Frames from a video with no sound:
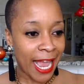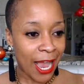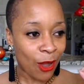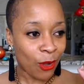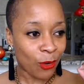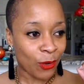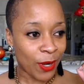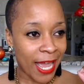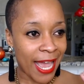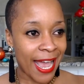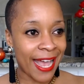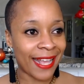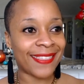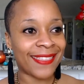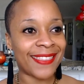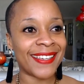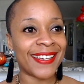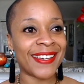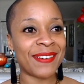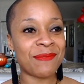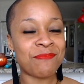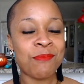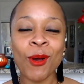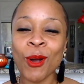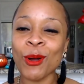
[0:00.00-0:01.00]
at
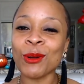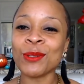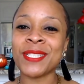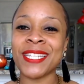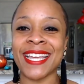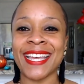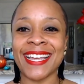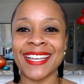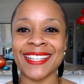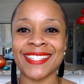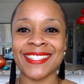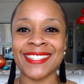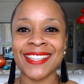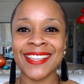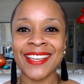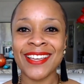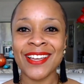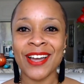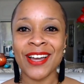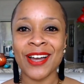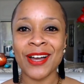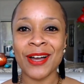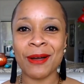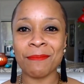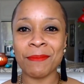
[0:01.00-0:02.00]
the protest.
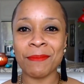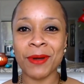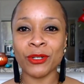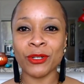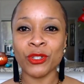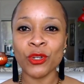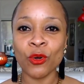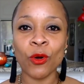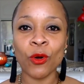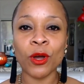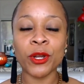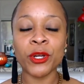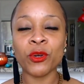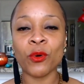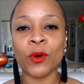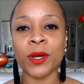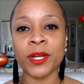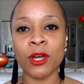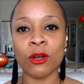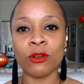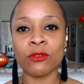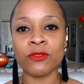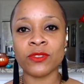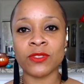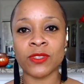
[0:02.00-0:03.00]
Doing
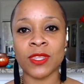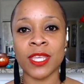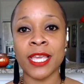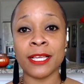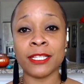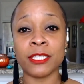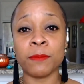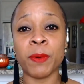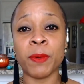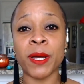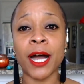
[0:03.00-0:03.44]
those things, but